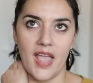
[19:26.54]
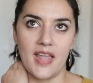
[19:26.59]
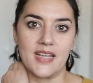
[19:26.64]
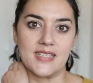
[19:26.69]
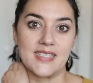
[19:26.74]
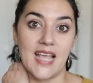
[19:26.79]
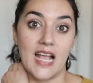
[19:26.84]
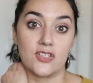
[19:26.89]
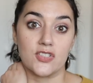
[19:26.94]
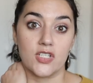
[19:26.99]
and
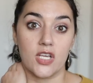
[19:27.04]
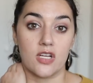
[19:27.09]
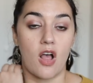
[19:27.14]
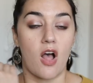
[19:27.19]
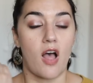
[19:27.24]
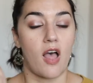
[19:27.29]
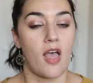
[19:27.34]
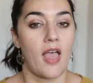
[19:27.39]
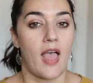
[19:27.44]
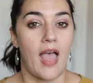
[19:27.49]
it's actually on
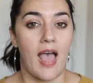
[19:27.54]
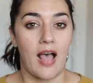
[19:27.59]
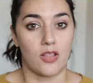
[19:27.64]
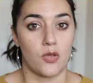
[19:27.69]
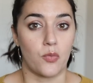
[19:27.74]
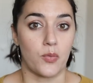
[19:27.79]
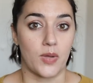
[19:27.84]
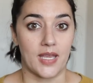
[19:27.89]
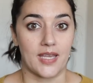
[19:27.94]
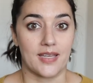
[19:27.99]

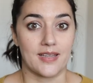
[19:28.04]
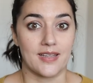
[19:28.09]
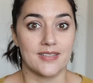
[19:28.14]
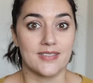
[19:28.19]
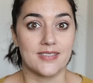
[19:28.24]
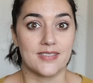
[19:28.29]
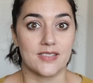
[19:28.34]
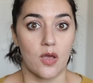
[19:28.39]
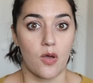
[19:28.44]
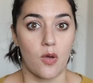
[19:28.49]
Halloween.
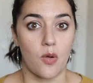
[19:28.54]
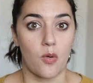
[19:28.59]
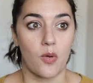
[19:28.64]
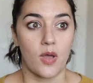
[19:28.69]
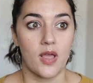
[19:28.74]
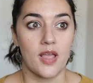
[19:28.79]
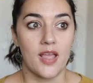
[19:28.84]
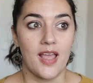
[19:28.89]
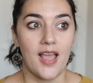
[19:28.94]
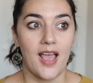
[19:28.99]

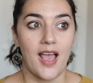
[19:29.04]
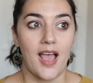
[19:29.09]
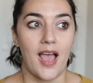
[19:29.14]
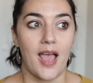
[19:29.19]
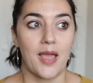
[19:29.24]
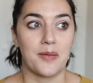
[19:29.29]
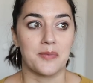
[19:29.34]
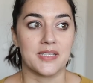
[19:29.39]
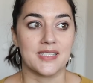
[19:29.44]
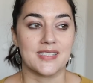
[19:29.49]
So
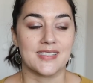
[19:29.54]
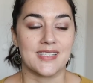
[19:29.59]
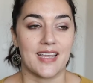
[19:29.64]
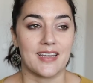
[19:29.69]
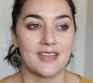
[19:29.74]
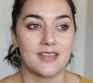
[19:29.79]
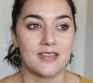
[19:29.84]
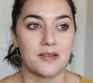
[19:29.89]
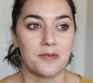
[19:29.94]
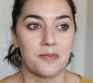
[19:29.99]
I'm
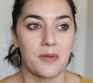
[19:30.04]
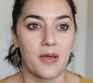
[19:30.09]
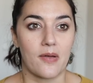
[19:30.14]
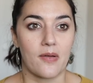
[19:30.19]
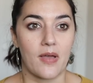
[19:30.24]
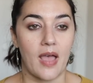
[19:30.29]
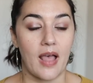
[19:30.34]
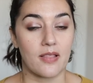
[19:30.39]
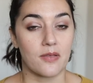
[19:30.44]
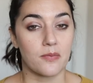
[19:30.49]
excited
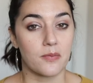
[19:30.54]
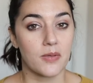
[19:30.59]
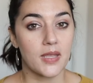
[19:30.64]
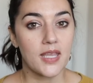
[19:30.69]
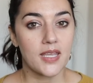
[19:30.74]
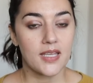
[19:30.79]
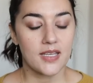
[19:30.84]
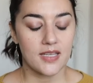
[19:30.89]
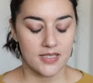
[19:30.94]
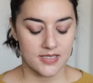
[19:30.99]
about
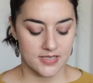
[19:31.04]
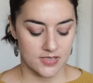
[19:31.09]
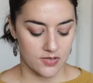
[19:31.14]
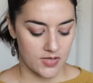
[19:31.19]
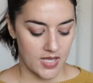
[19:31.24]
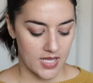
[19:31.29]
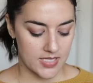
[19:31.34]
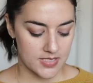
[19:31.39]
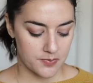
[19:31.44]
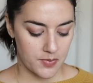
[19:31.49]
Halloween.
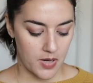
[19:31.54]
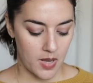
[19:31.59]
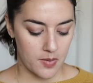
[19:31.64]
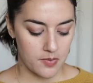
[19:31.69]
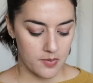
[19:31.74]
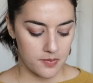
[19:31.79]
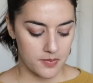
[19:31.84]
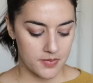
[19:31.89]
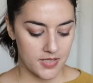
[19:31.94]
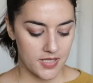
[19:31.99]
So that's
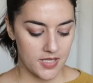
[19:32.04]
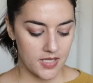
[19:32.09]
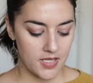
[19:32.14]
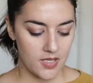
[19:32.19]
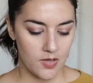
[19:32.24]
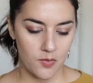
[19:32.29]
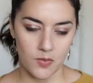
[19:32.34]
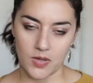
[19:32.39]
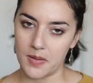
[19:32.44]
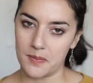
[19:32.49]

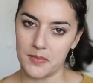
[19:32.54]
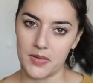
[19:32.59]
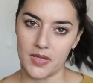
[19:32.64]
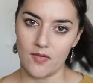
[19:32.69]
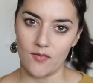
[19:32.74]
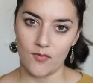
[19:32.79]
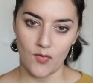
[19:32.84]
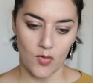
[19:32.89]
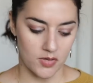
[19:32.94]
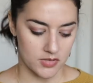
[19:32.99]
probably what I'm
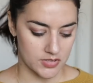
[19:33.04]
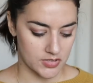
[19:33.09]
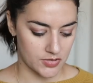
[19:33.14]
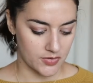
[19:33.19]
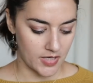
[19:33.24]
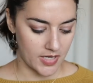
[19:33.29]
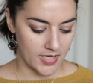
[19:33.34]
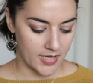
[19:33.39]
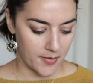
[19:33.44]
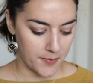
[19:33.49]
looking forward
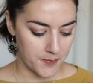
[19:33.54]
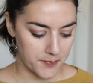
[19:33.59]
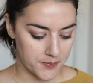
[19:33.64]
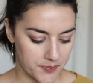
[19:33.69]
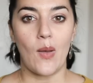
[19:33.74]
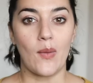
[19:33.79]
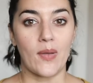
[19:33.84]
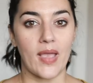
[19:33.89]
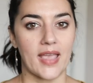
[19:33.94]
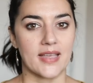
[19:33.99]
to right now.
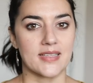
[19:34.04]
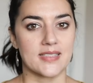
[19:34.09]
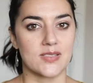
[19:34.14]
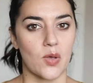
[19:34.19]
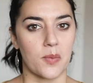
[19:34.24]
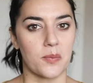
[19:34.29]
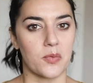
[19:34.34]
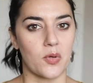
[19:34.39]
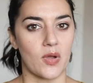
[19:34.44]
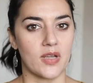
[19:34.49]
Okay,
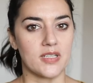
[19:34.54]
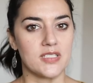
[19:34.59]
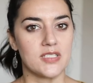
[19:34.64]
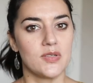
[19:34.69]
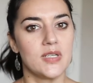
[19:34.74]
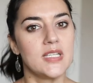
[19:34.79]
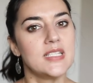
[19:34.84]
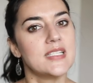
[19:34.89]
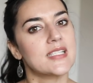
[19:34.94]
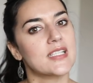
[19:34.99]
so I'm going
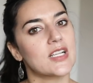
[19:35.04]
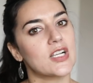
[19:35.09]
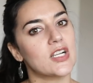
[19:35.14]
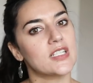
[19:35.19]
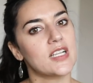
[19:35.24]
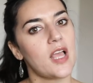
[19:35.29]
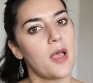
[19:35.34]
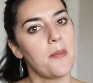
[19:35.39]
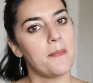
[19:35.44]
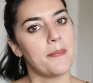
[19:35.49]
to
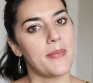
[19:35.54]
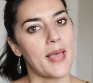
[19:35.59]
insert a